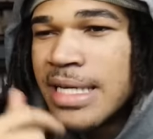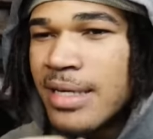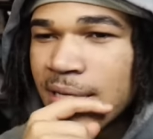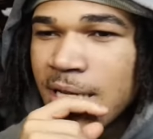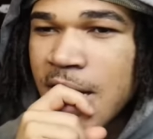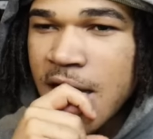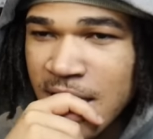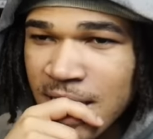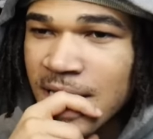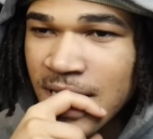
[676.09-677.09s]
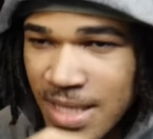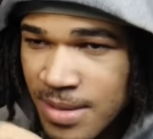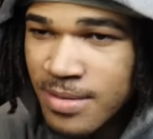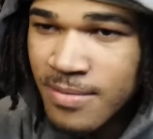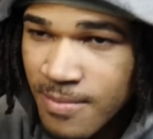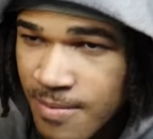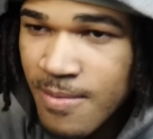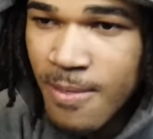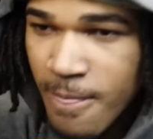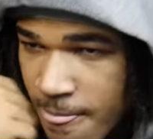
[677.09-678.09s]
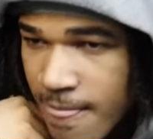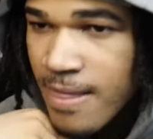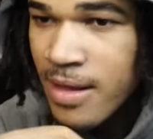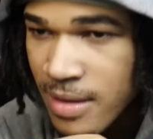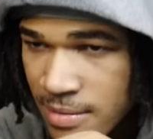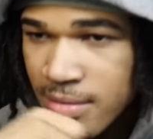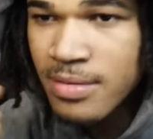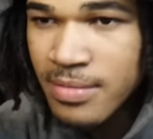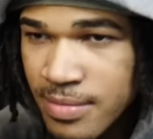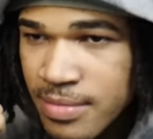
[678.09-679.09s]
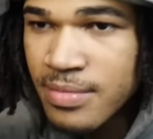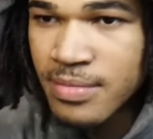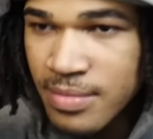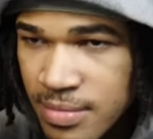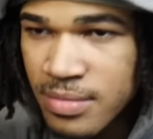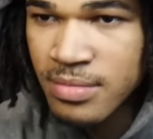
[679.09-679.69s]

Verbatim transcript: So I'm not the same, man, and I can let you check the tag.